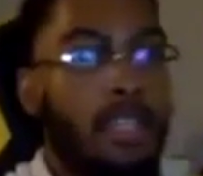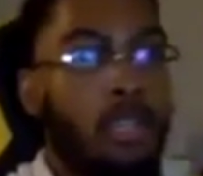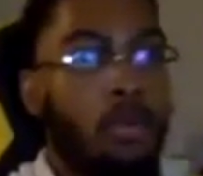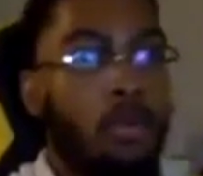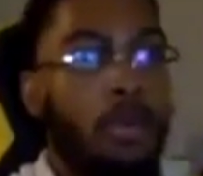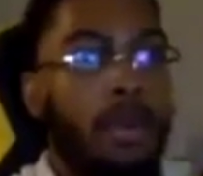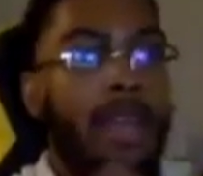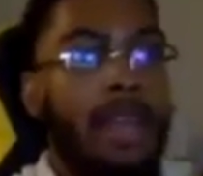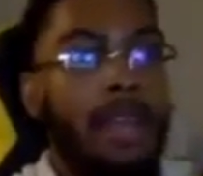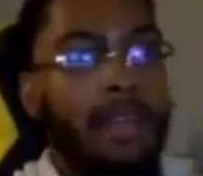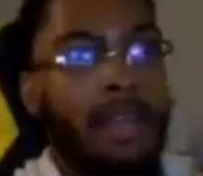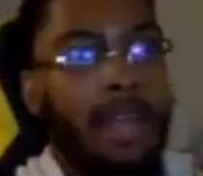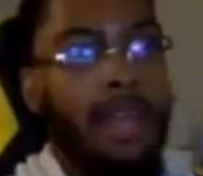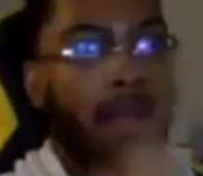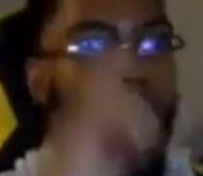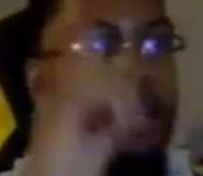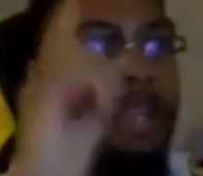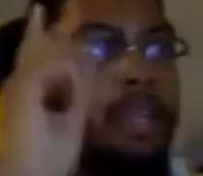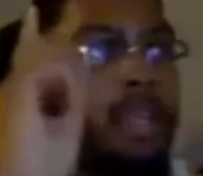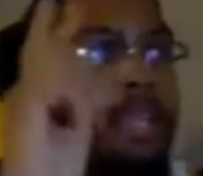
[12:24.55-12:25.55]
So when I
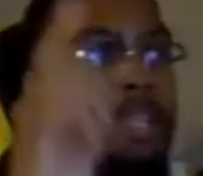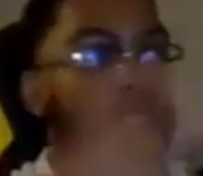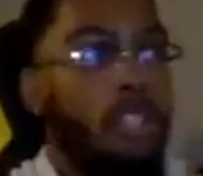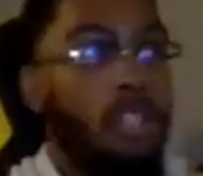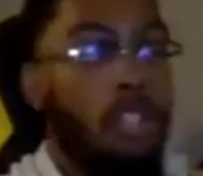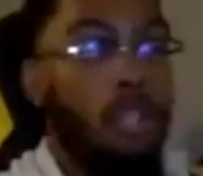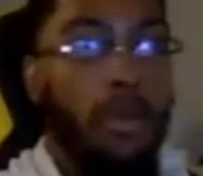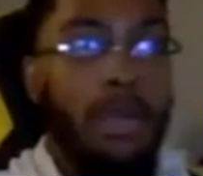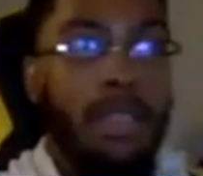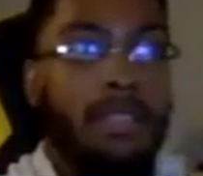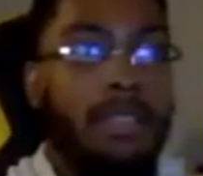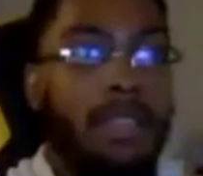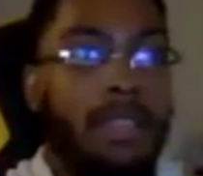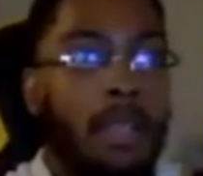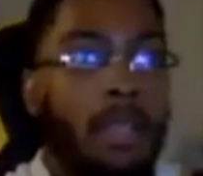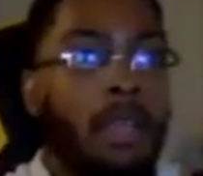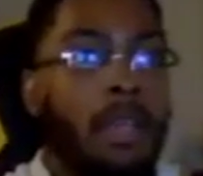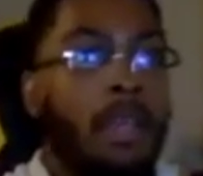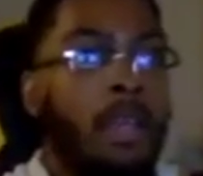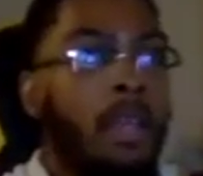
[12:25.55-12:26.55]
got into
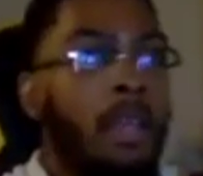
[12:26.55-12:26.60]
USA,